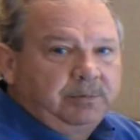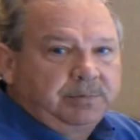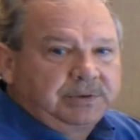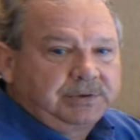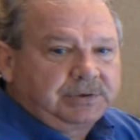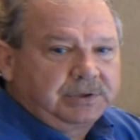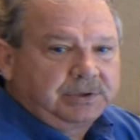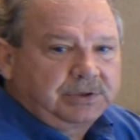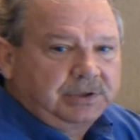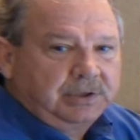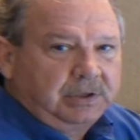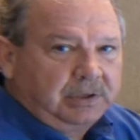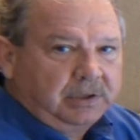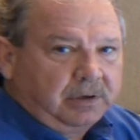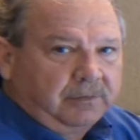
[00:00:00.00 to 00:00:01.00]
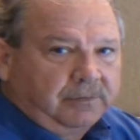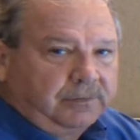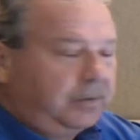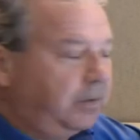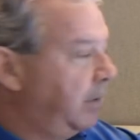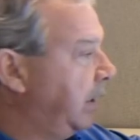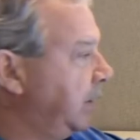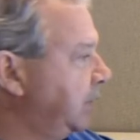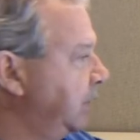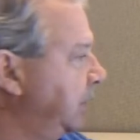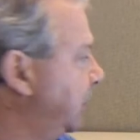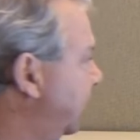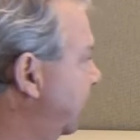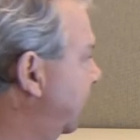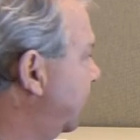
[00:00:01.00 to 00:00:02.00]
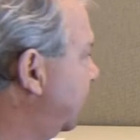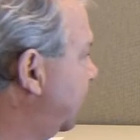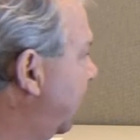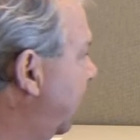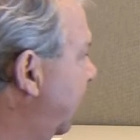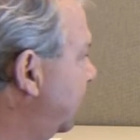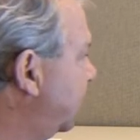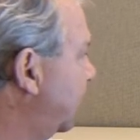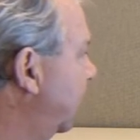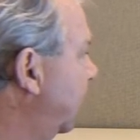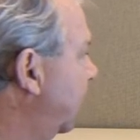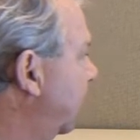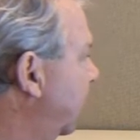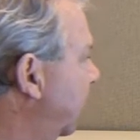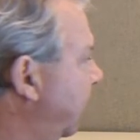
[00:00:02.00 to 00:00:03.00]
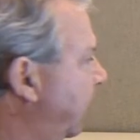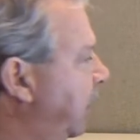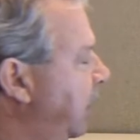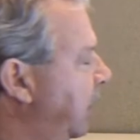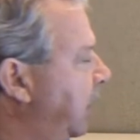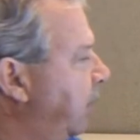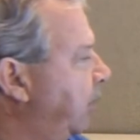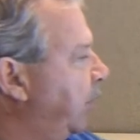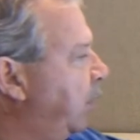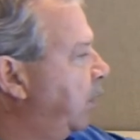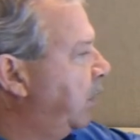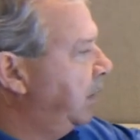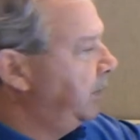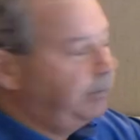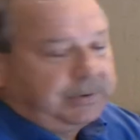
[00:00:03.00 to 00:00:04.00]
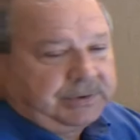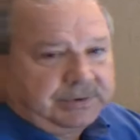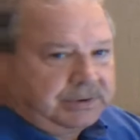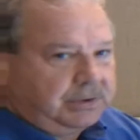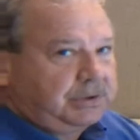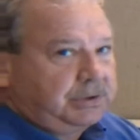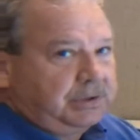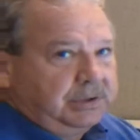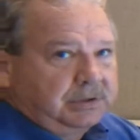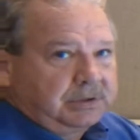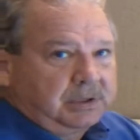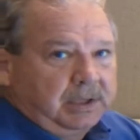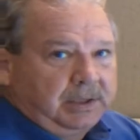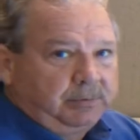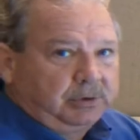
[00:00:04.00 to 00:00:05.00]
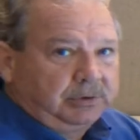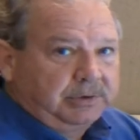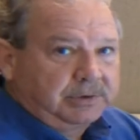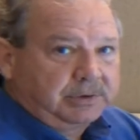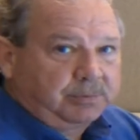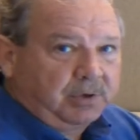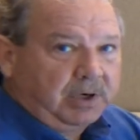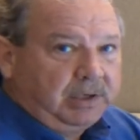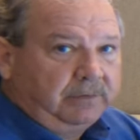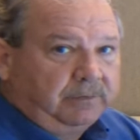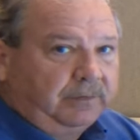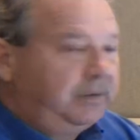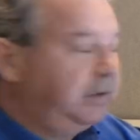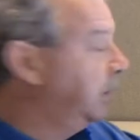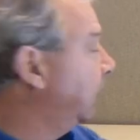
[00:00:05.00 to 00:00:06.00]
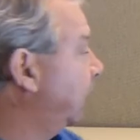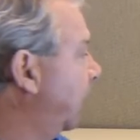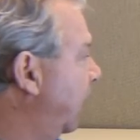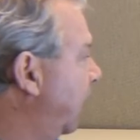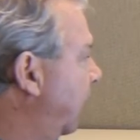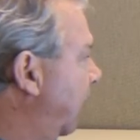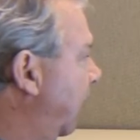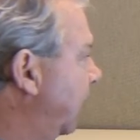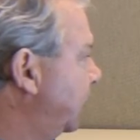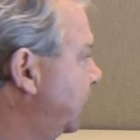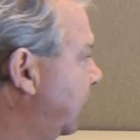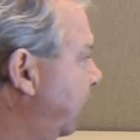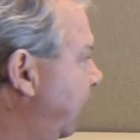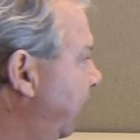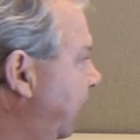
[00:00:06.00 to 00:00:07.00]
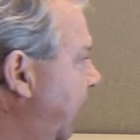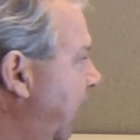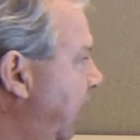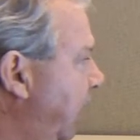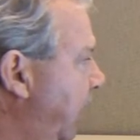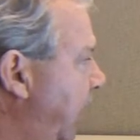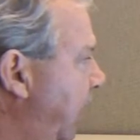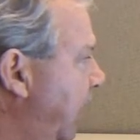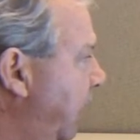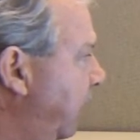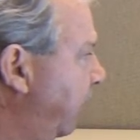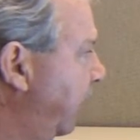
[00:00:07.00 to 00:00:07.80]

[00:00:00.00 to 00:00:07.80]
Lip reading: position in our fluorescence. In this case, the number 1 position is labeled as bright field, and so we've got none of